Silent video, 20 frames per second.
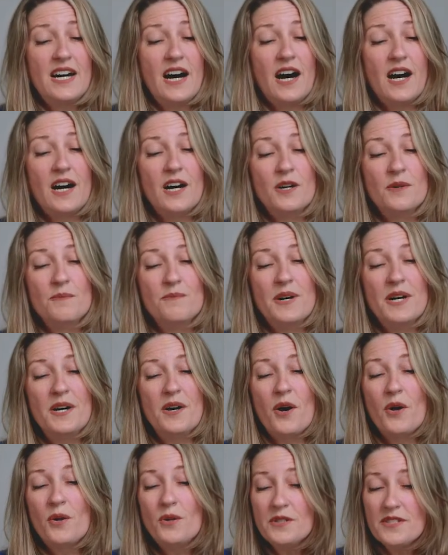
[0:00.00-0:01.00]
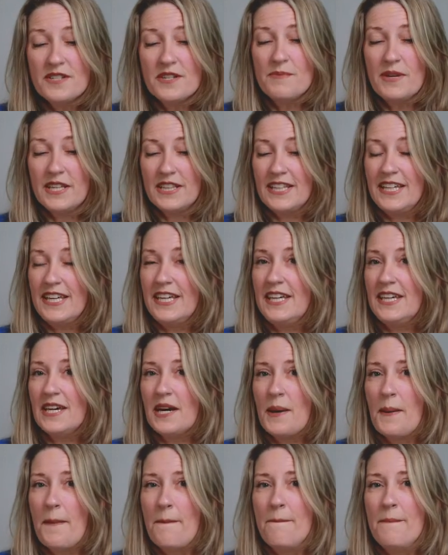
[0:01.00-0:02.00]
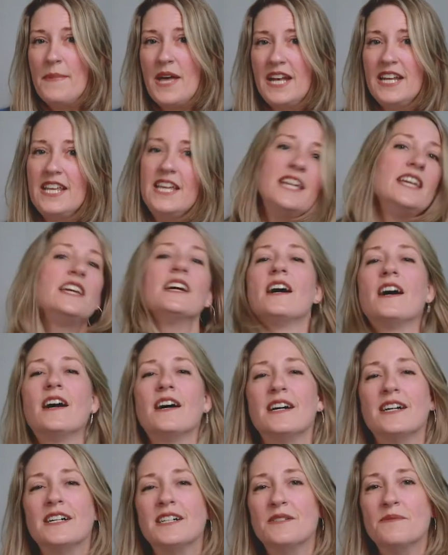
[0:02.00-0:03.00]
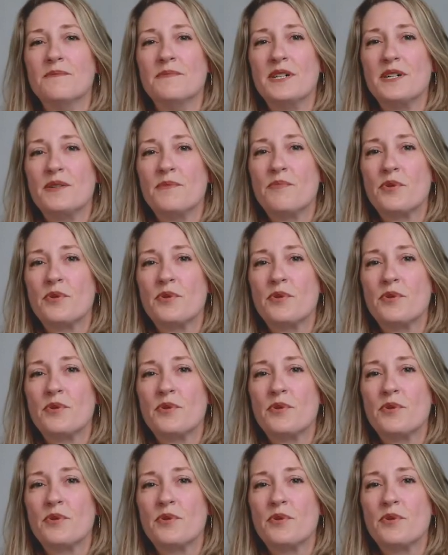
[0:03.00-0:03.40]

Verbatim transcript: Um, ultimately, many um,